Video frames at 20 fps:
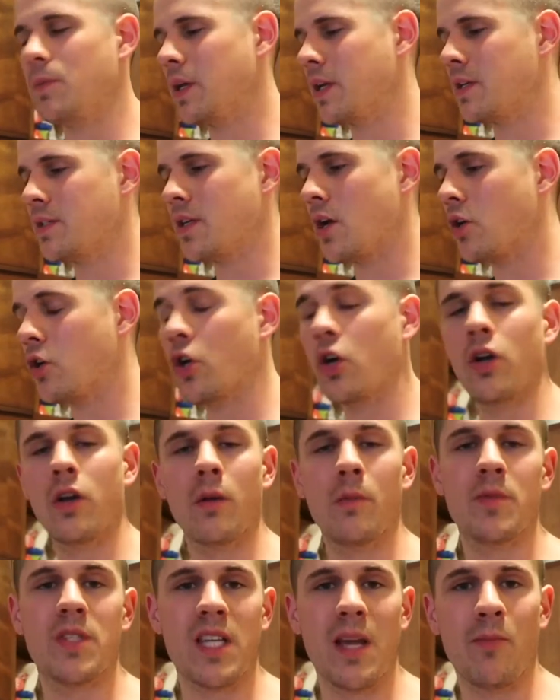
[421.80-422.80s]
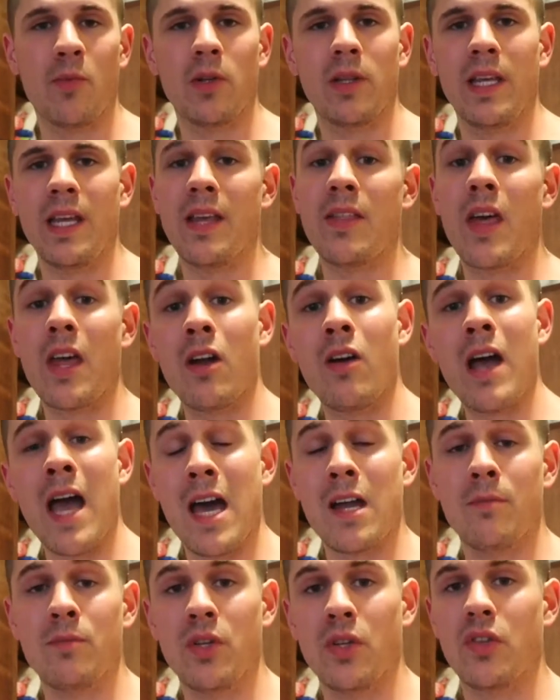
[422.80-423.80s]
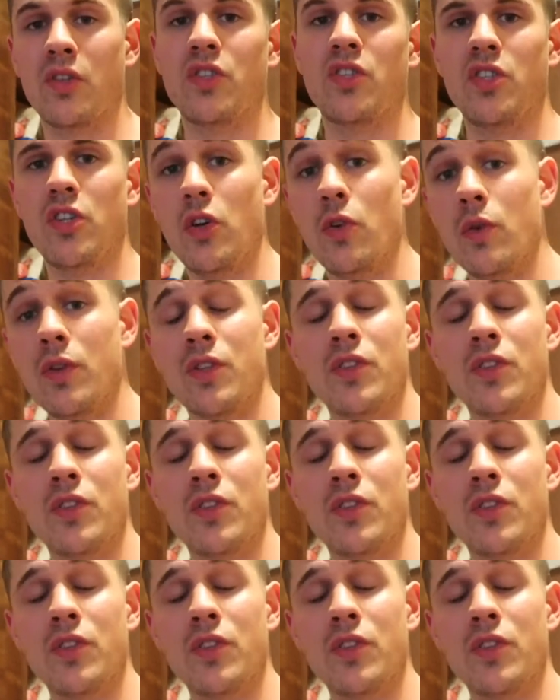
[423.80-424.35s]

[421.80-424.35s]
because I'll cook them separately and then I'll add them to the stew,